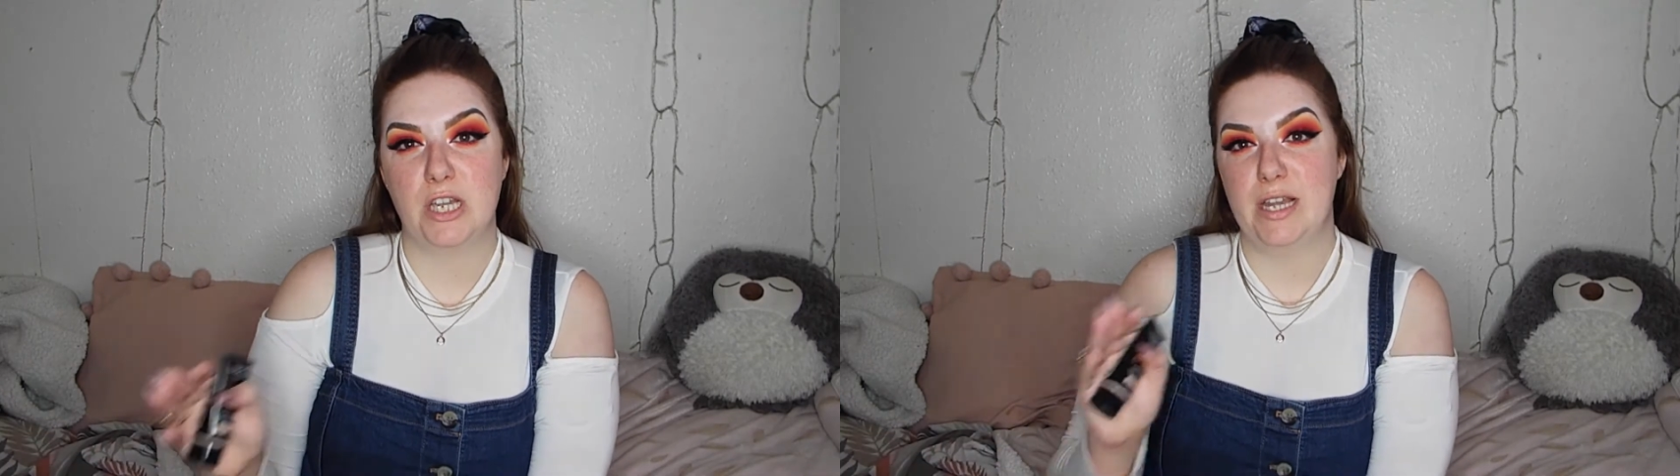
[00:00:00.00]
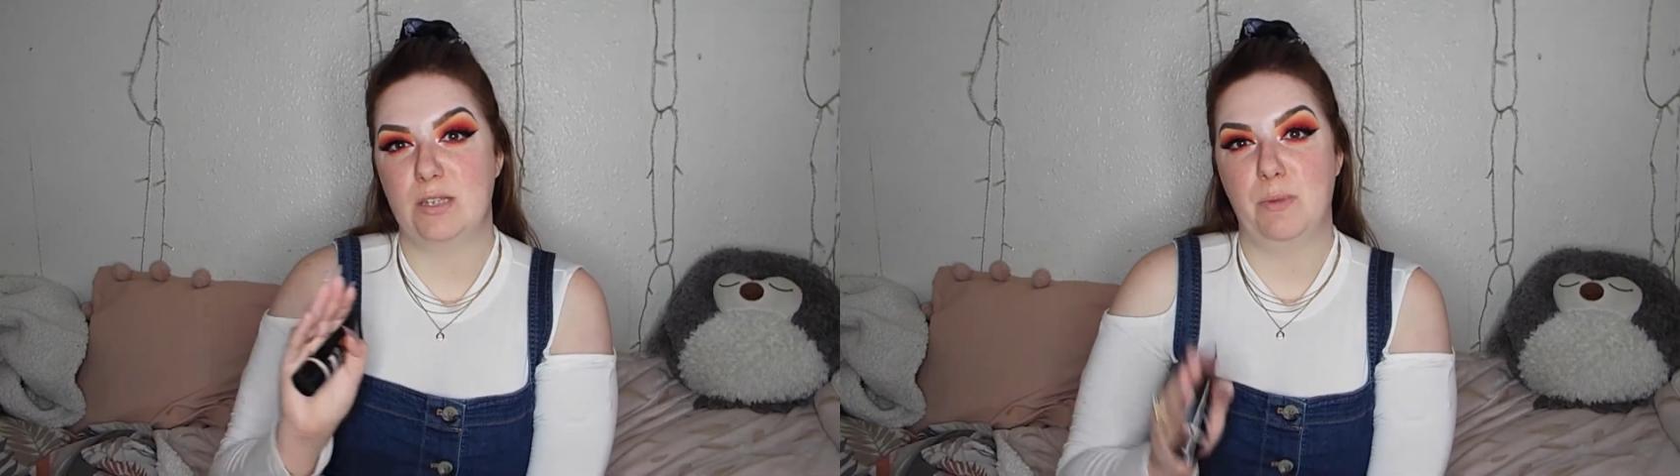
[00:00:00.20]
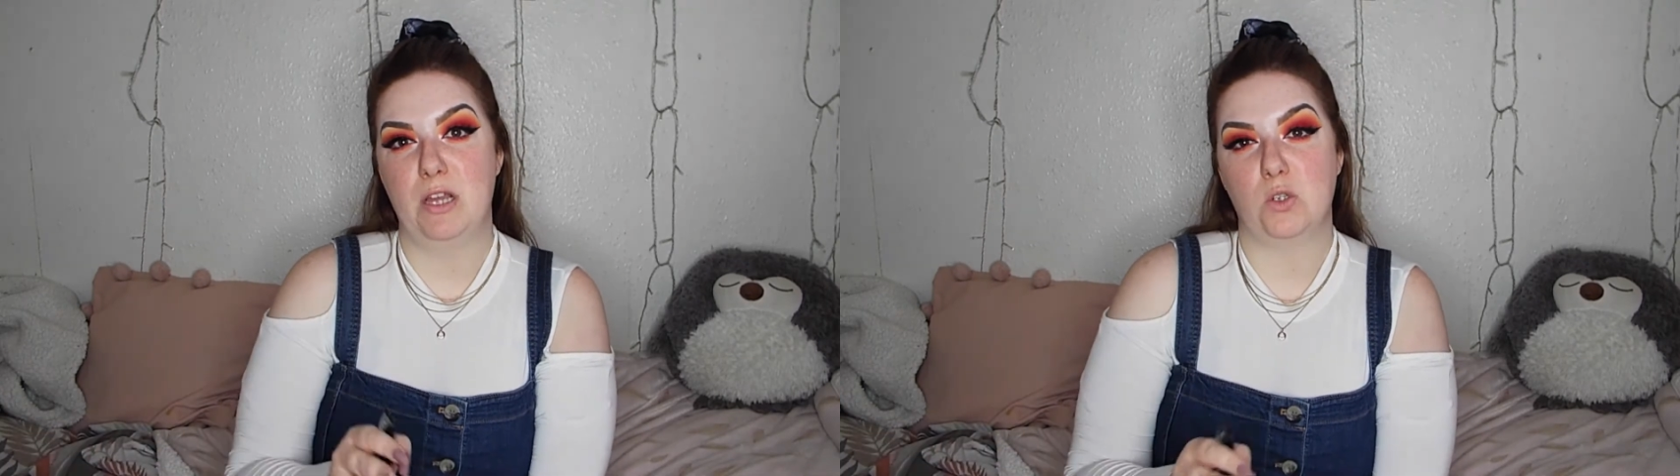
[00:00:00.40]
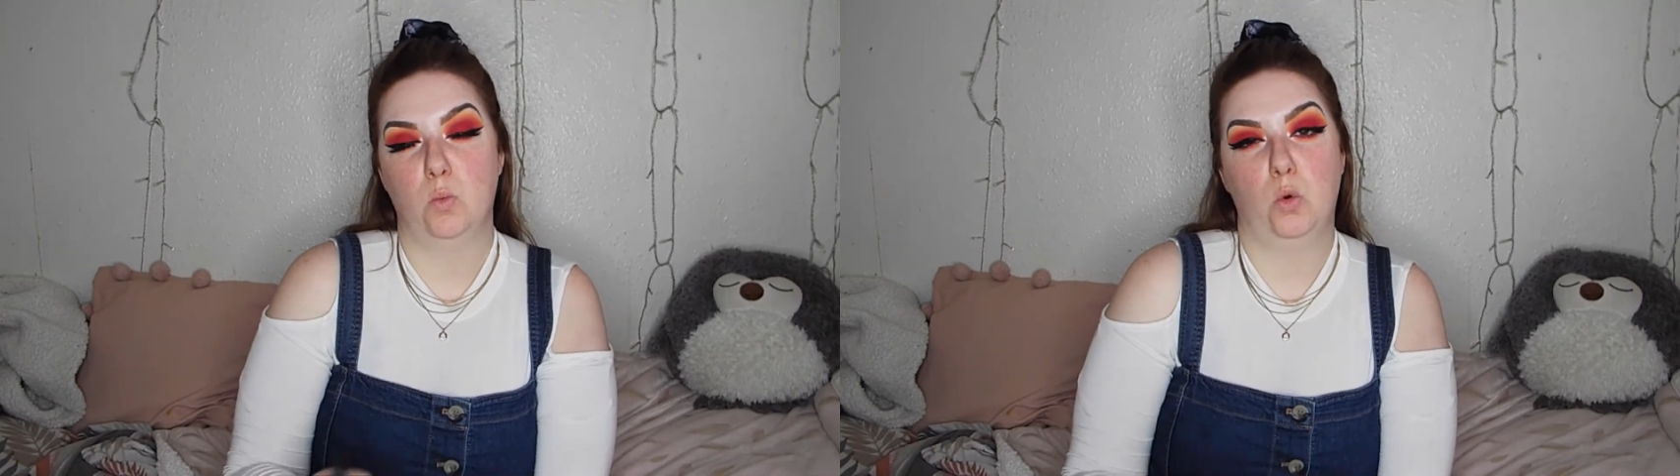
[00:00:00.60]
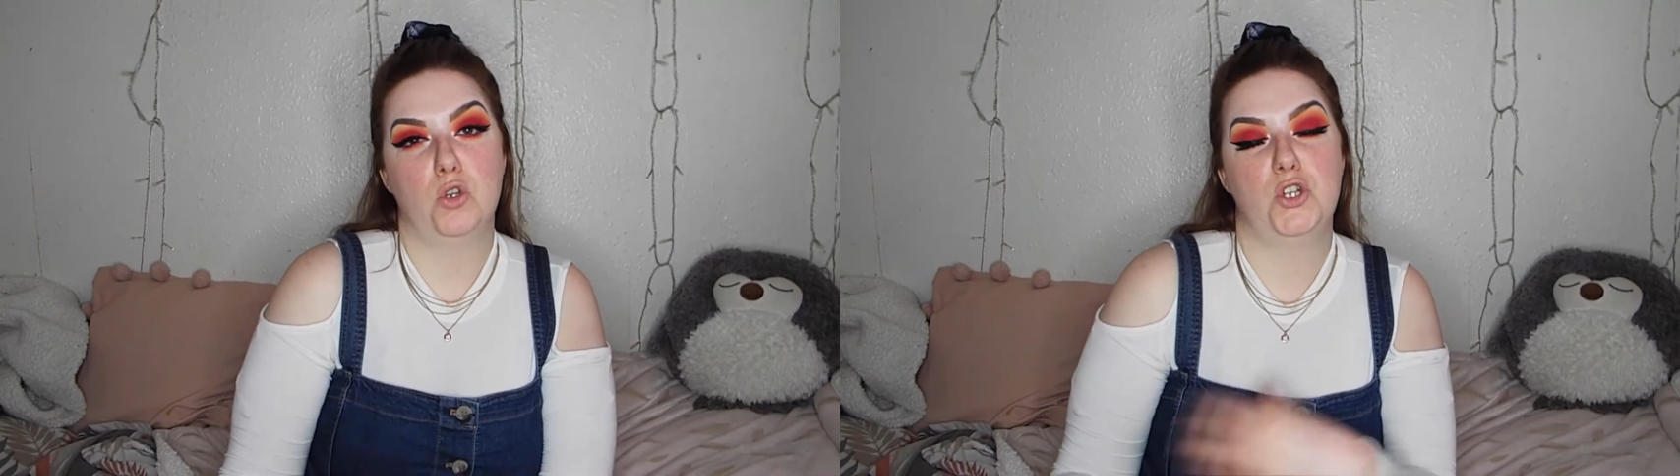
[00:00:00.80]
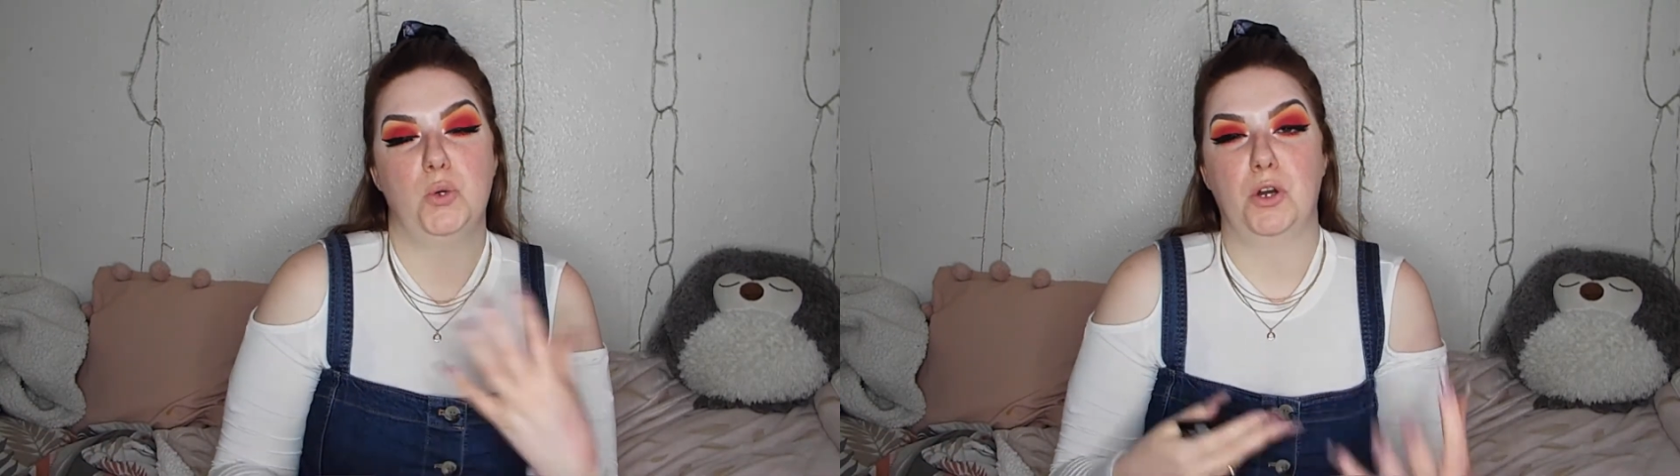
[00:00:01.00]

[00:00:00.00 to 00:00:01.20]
It depends on what you are